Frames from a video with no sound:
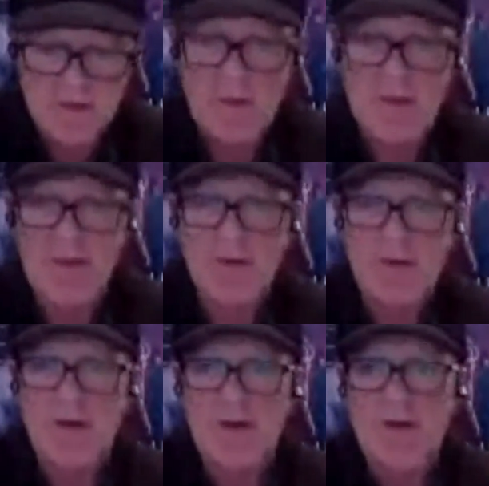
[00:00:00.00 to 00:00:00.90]
so I
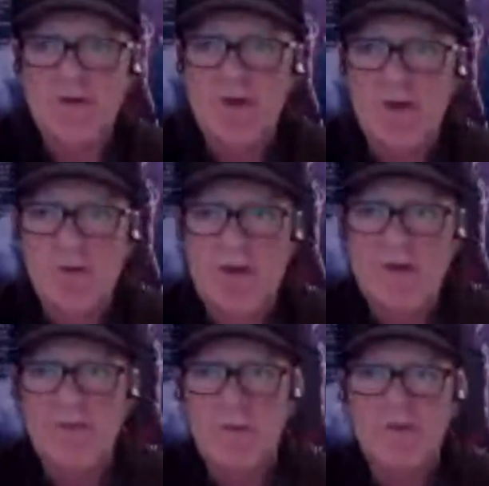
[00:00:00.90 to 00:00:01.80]
can track where
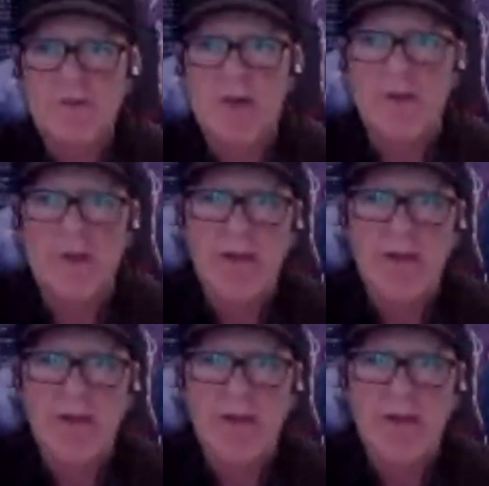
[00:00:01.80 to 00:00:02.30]
everyone's going.